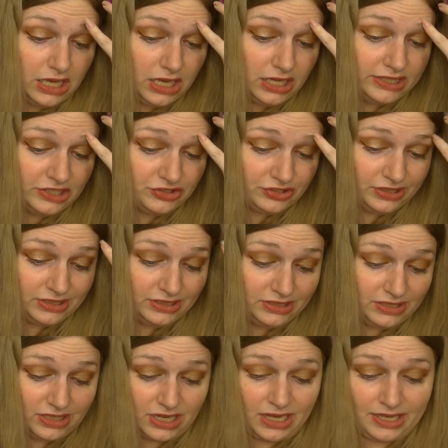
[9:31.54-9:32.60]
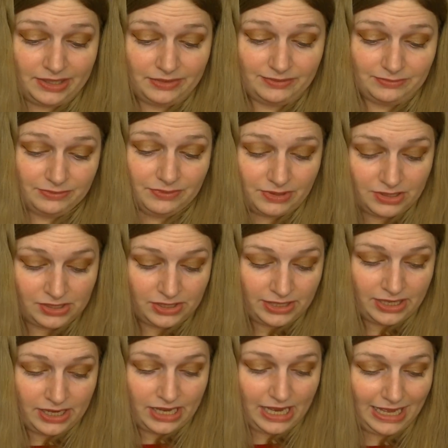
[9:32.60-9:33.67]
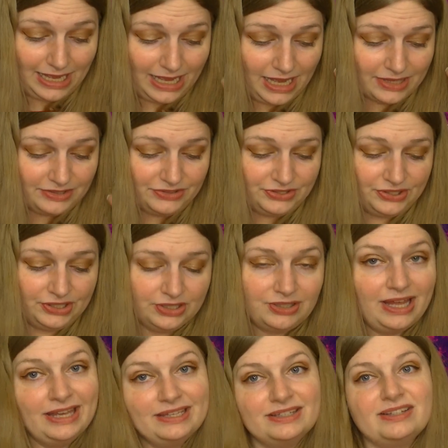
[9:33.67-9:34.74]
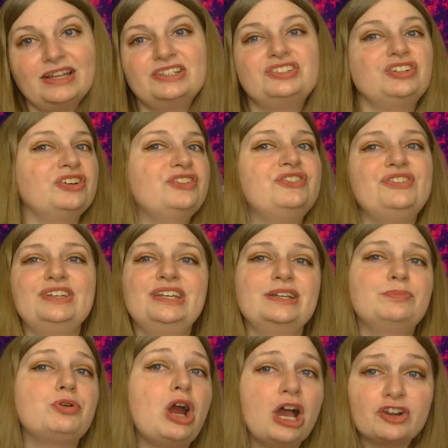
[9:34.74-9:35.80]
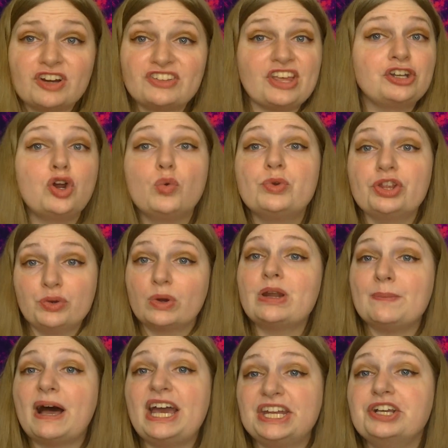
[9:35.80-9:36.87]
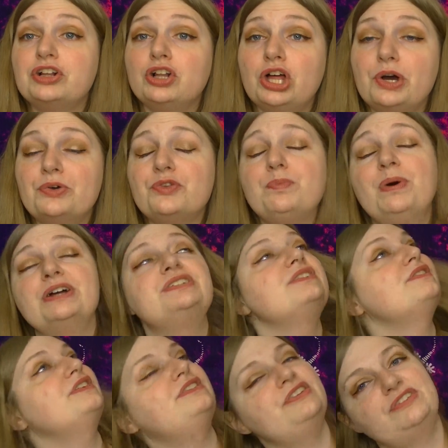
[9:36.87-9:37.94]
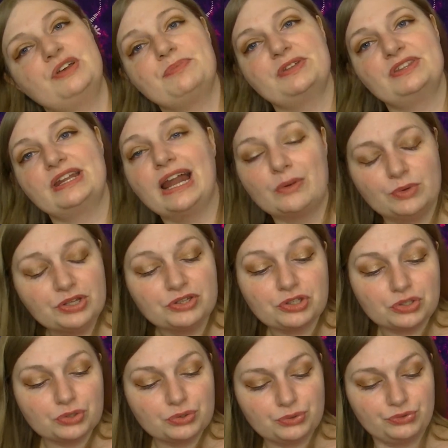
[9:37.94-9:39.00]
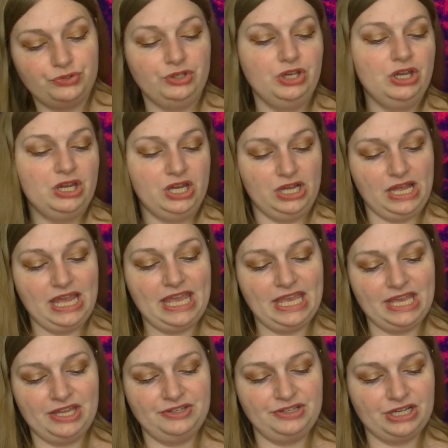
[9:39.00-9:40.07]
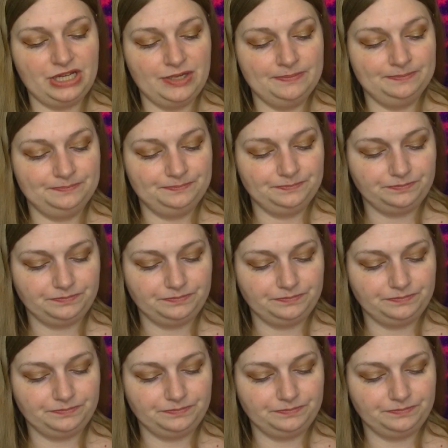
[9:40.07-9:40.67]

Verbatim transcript: initially, I... Until I like start seeing progress, I don't really want to buy any clothes. But this is something that I will use, and um,